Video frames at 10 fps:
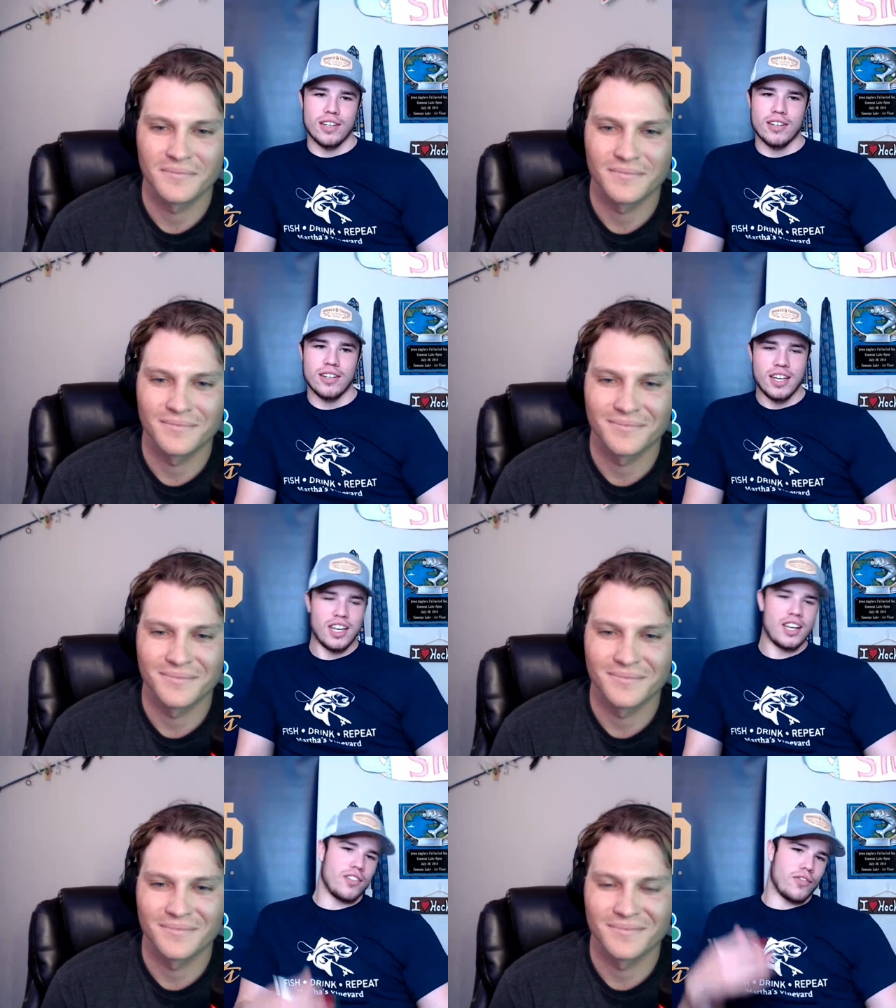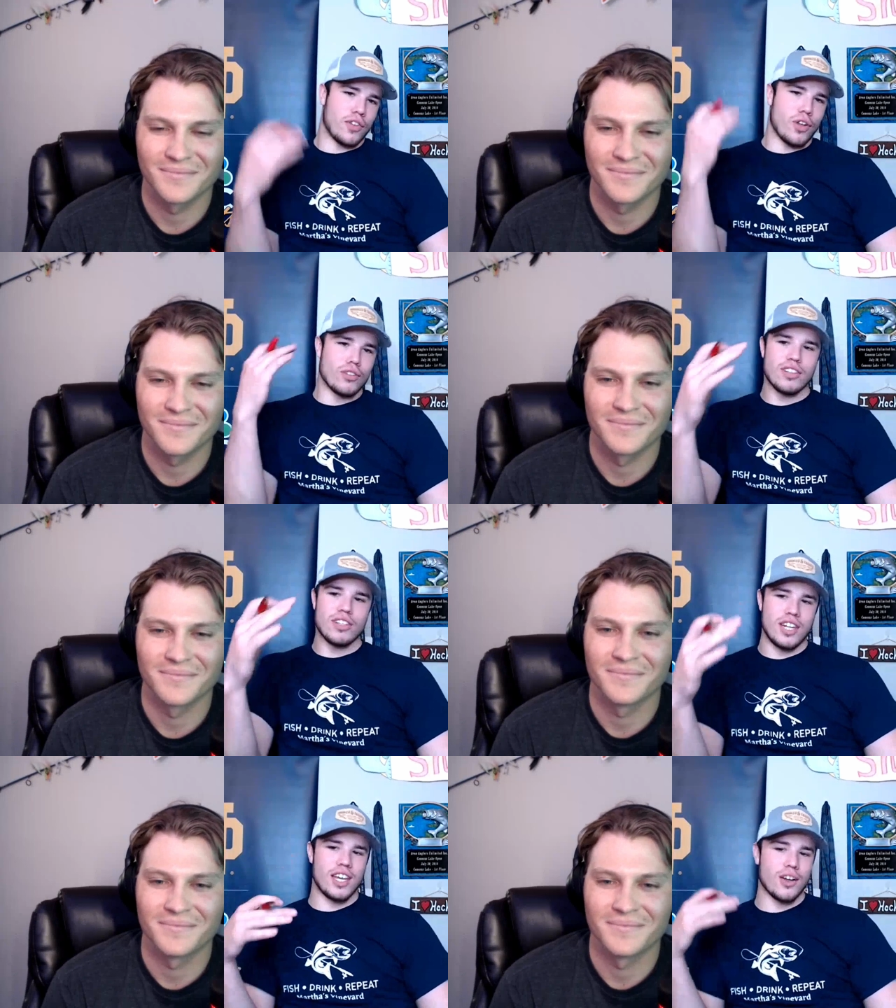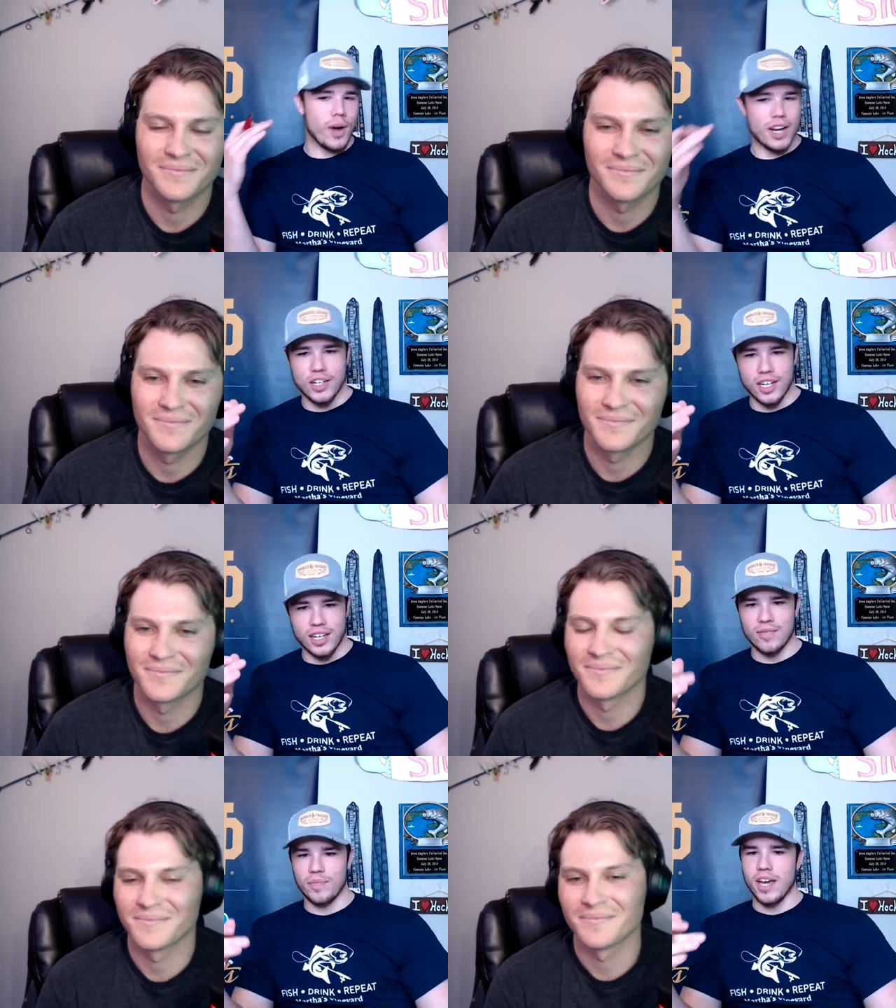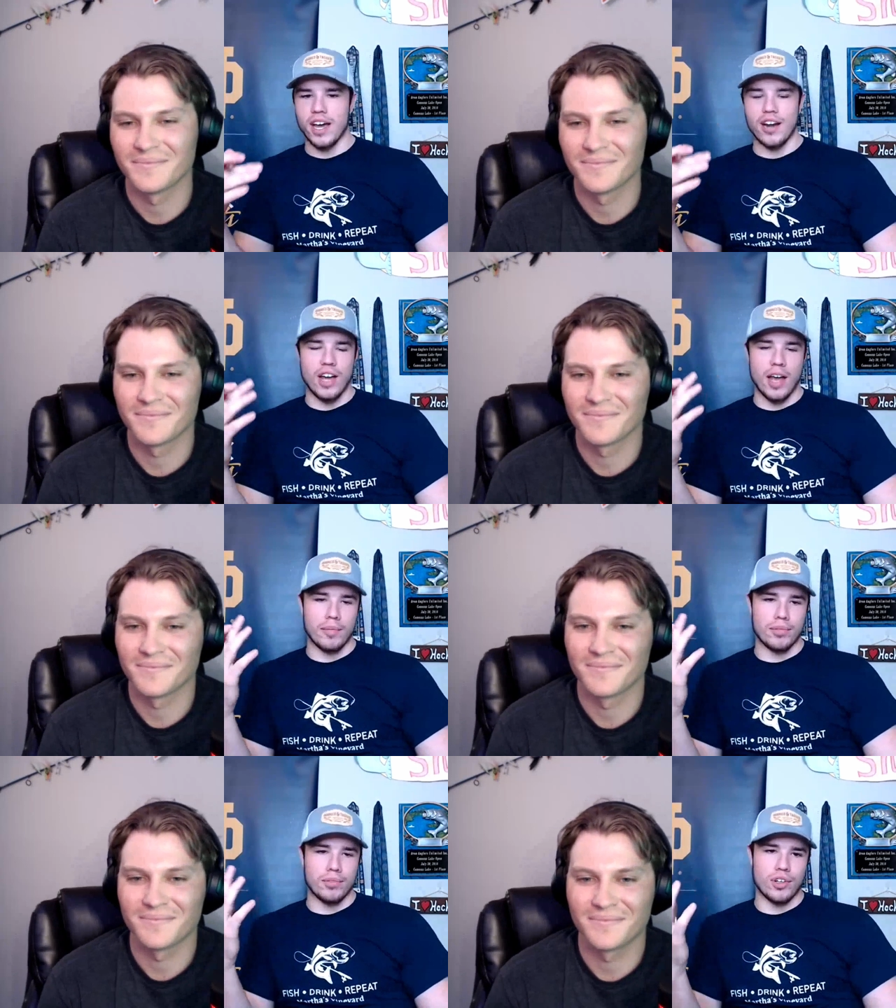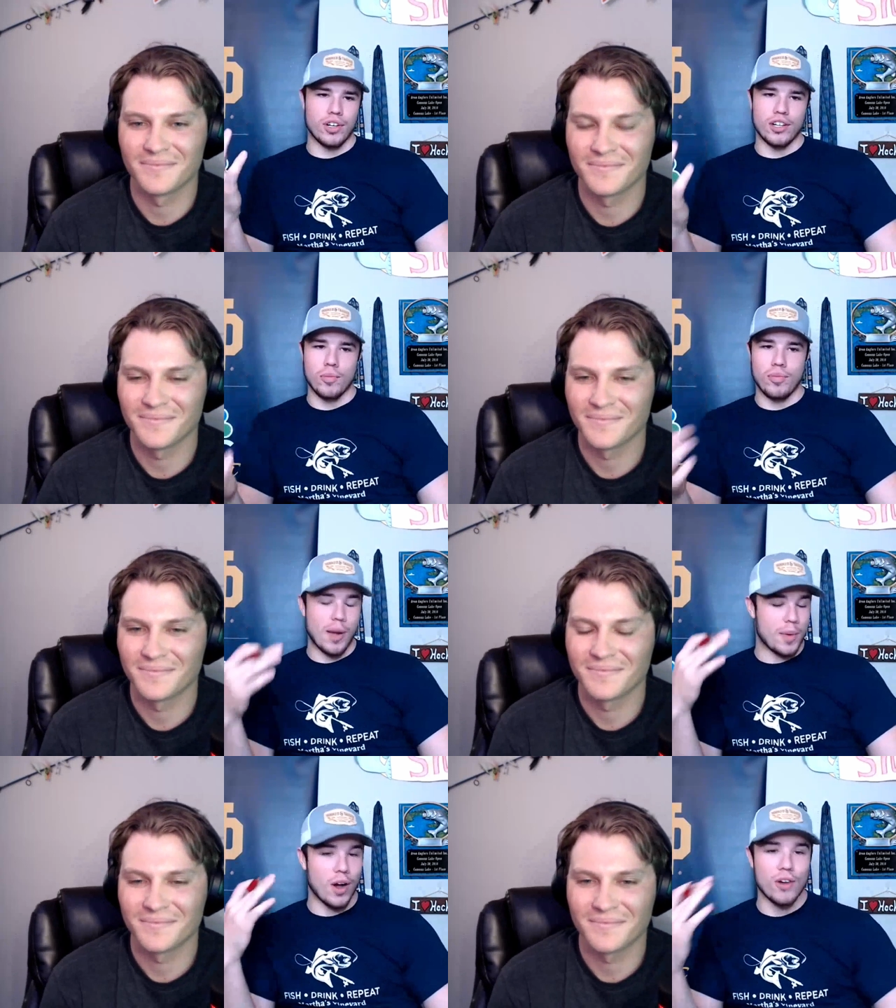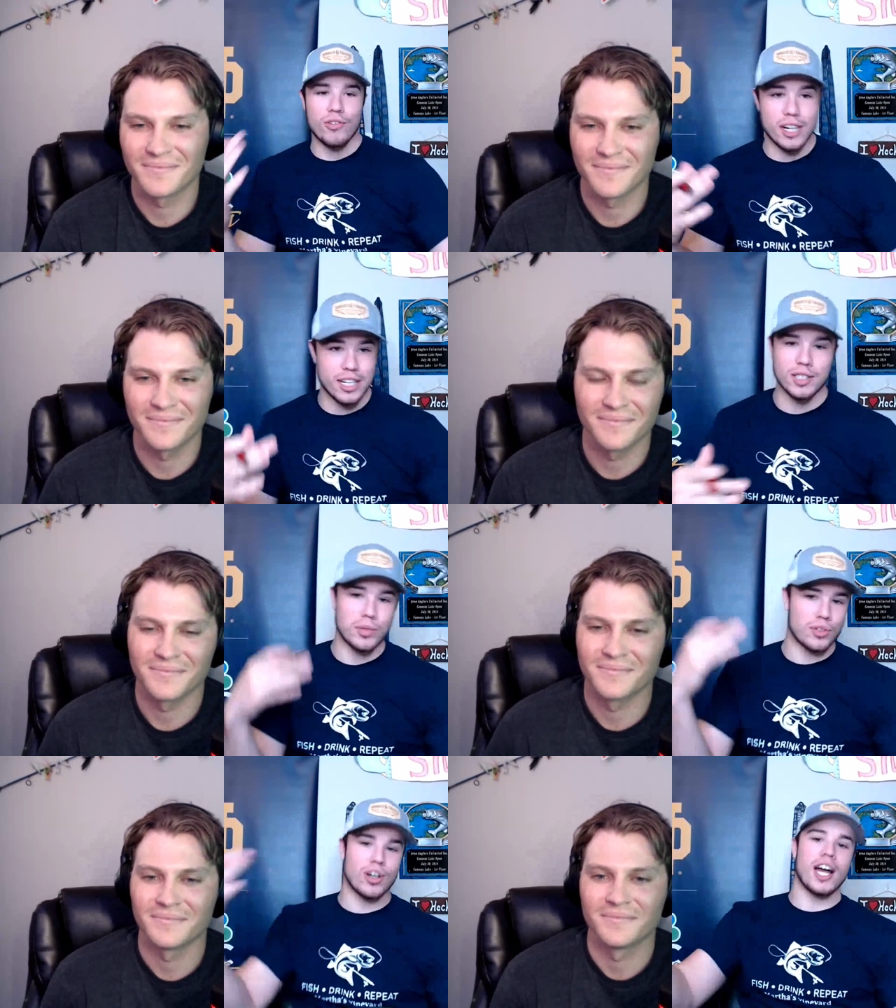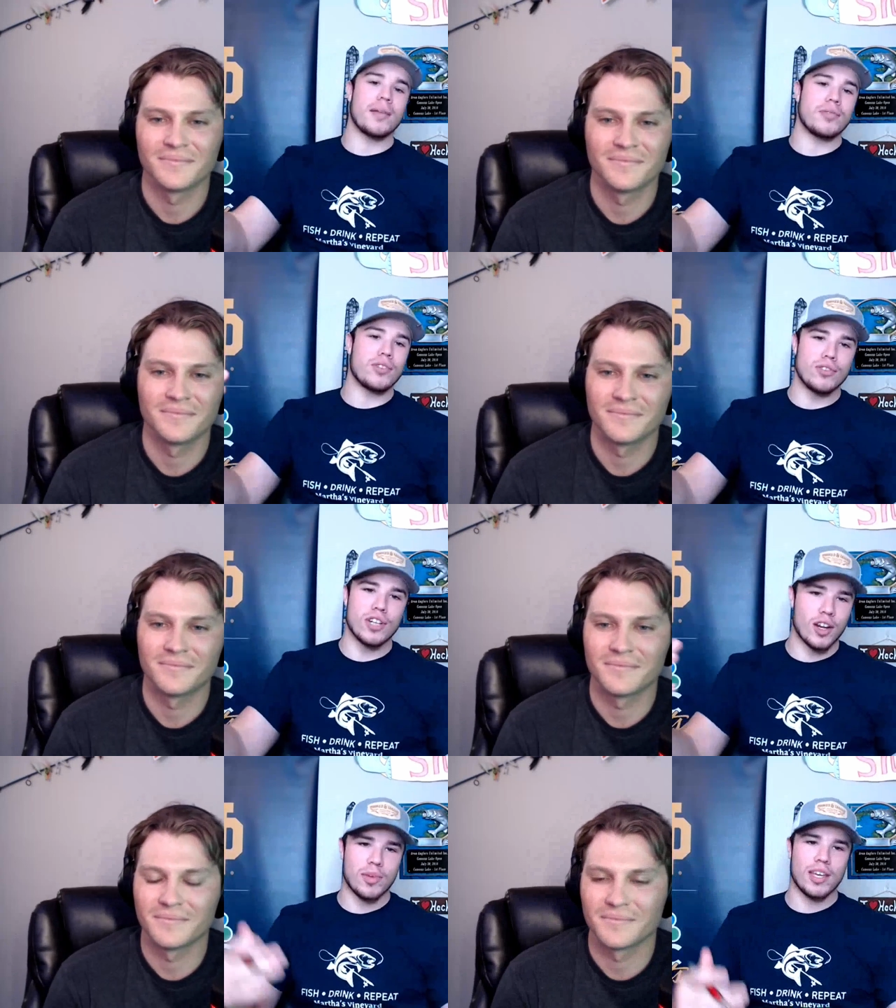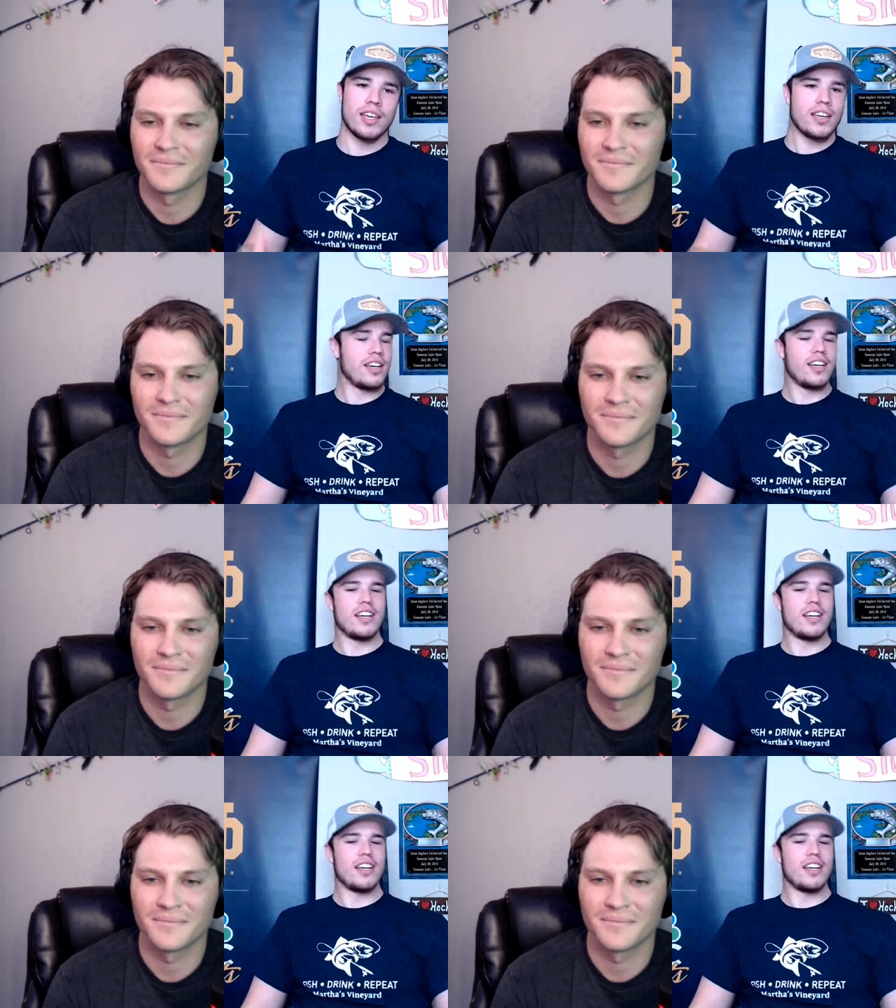Speaker 1: And for those listening or watching, I am sure you're probably already subscribed to Jon B.